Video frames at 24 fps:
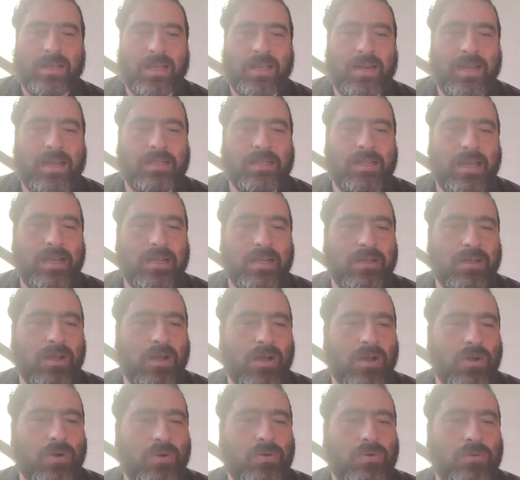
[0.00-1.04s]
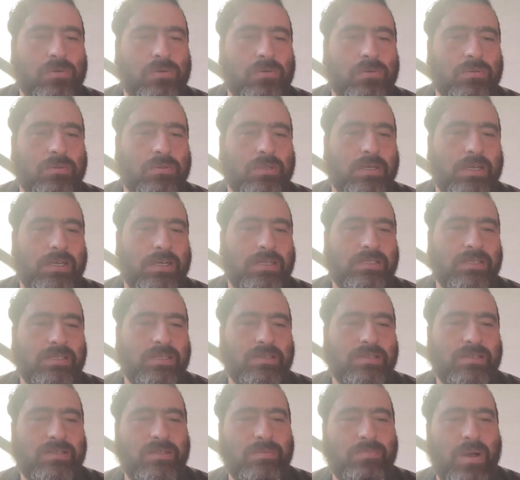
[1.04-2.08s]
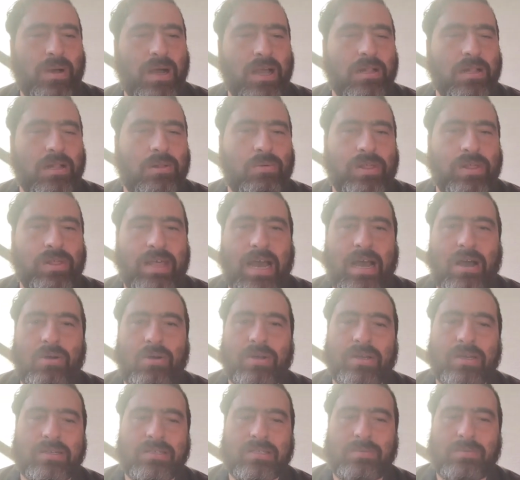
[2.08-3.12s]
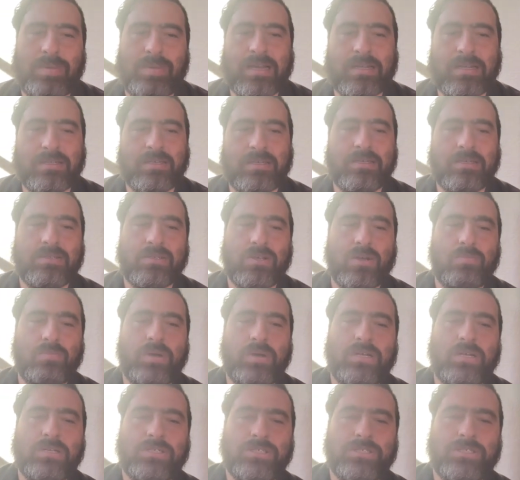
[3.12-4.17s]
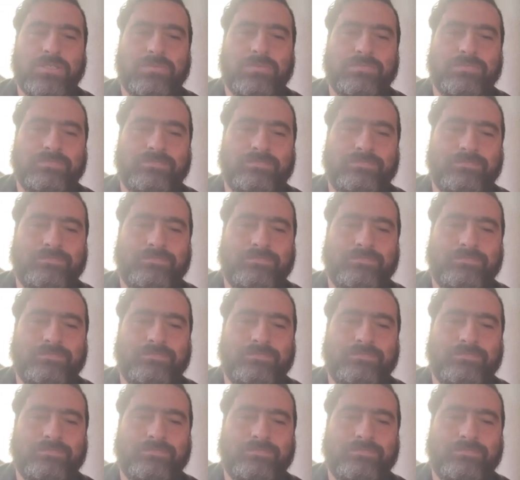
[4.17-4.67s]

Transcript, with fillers: Can I let go and just smile without expecting so much?